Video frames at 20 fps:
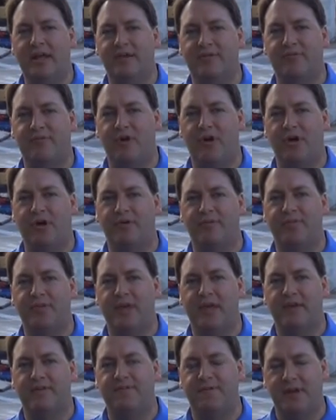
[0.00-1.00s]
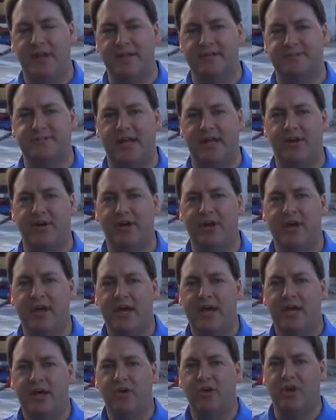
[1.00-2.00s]
in front of the fitness center.
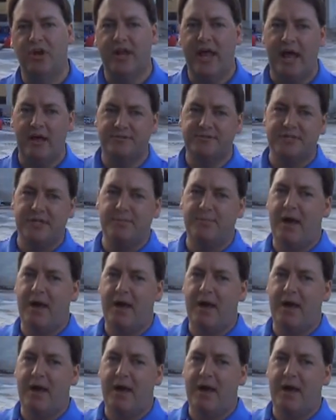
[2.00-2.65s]
You can now see